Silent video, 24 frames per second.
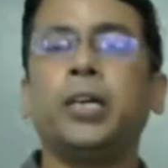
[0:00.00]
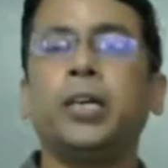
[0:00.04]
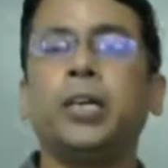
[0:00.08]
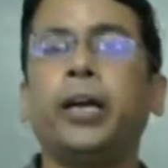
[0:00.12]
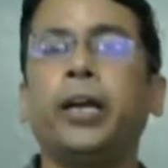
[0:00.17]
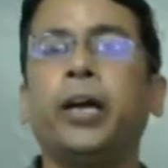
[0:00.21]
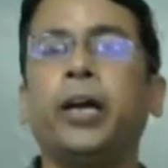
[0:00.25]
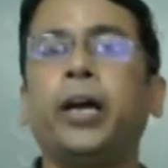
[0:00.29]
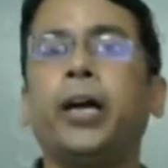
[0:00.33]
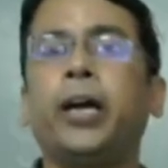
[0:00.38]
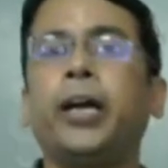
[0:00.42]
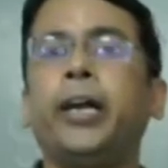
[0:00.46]

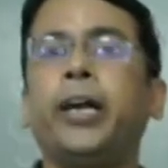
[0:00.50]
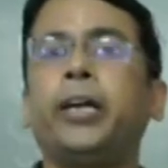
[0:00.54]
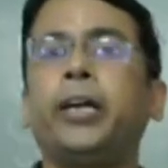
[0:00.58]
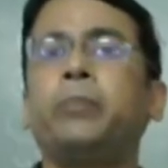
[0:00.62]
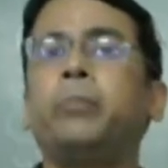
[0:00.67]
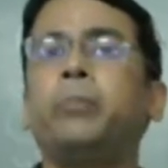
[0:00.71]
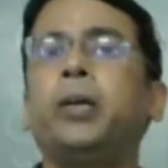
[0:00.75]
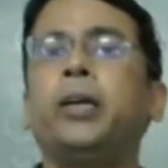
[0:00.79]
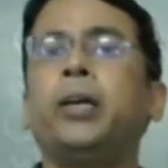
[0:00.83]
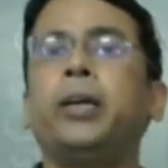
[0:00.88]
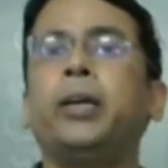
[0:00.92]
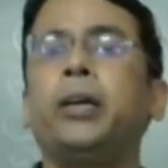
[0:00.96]

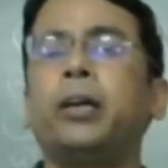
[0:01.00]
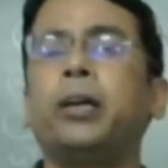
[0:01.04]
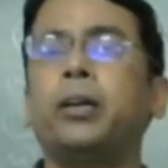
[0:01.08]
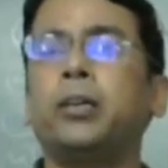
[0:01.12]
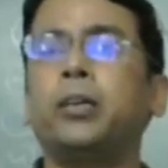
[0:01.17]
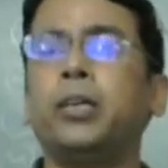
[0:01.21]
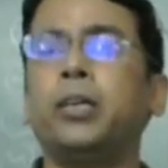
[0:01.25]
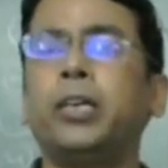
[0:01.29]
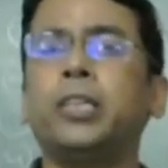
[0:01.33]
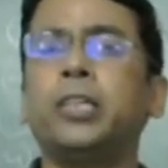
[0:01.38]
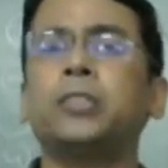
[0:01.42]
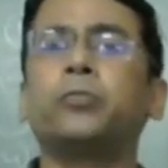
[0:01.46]

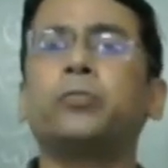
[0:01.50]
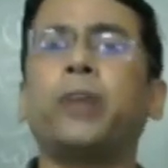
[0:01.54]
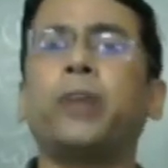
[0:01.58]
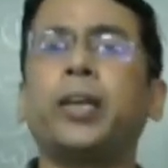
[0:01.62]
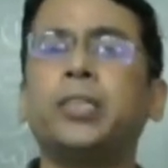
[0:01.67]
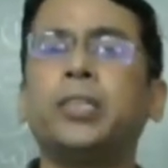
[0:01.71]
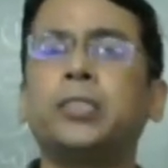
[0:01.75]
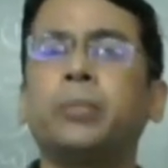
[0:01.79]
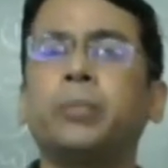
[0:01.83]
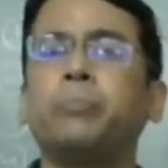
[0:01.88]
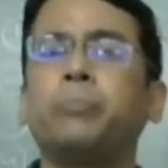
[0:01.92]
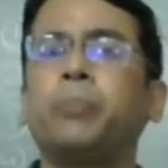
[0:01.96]
It is
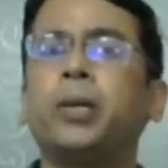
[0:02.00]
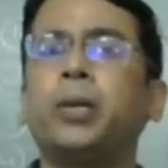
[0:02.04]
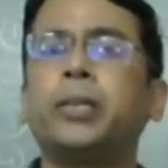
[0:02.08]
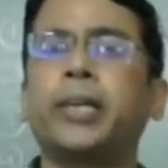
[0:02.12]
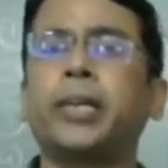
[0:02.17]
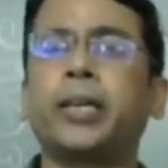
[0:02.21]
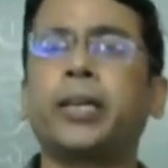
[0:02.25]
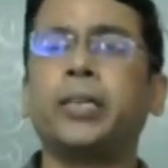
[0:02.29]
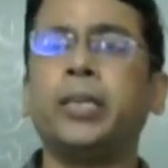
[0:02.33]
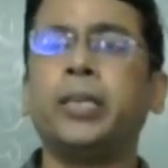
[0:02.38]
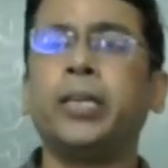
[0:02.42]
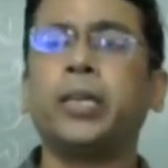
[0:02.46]
very simple
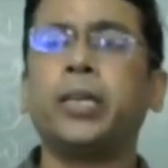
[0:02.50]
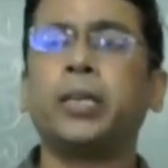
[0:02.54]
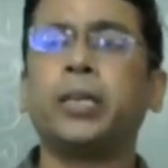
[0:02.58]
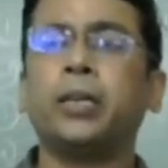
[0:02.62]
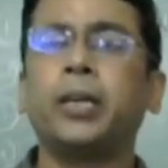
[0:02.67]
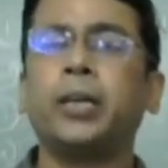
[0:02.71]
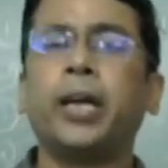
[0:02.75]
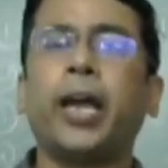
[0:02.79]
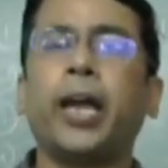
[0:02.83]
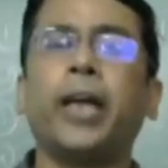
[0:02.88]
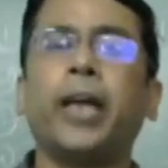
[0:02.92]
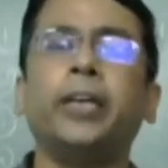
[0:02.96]
technique,
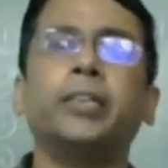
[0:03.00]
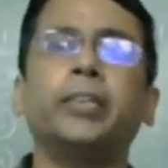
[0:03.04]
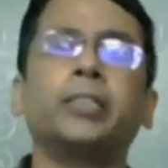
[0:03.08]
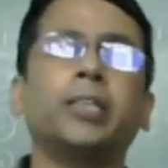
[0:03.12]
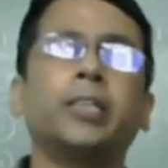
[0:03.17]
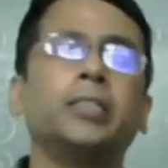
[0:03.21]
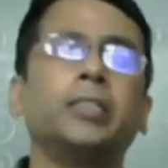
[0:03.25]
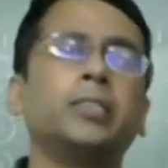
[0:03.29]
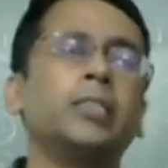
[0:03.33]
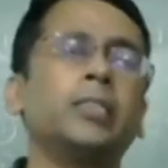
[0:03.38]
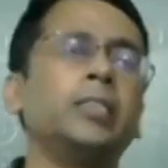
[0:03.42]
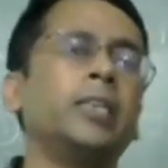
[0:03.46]
and it
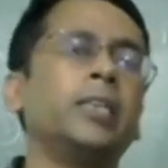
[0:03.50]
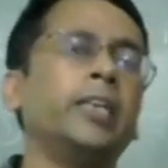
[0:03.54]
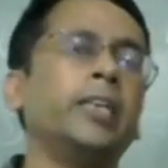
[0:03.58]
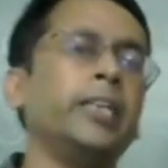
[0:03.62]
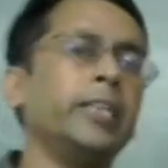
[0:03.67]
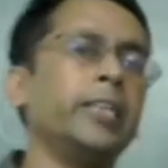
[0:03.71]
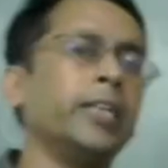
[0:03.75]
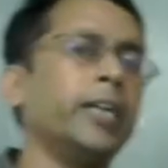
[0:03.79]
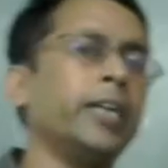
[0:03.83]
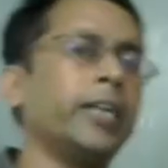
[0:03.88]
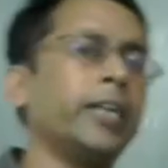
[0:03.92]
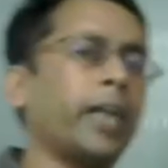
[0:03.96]
runs in
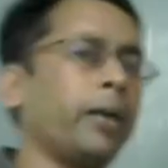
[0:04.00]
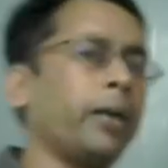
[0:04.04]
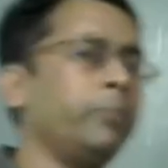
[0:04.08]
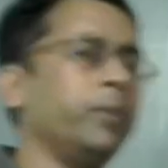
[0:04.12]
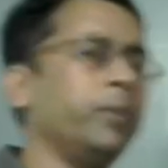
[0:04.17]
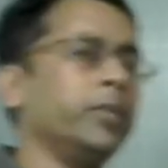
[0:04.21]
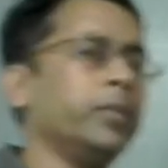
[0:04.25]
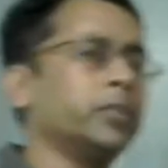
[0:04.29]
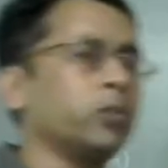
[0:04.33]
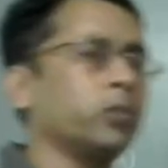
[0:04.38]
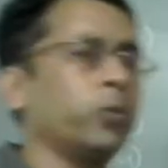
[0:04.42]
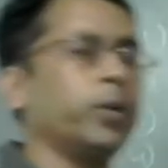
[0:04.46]
linear time,
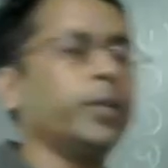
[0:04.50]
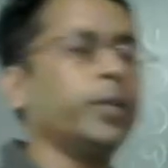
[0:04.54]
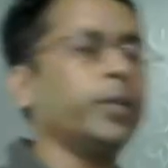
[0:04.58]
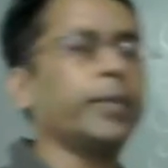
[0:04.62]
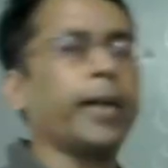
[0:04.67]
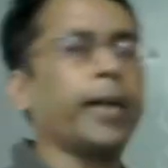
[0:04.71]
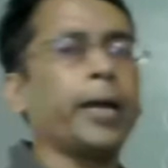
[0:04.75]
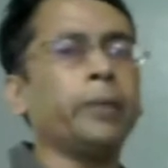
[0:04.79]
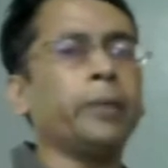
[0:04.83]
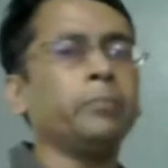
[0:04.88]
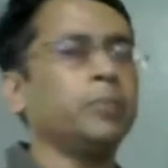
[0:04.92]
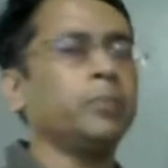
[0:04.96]
means own
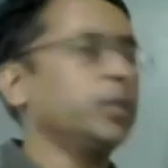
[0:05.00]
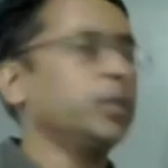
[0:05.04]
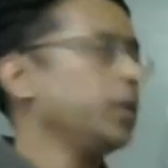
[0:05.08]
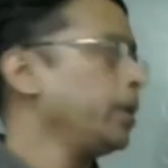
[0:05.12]
time.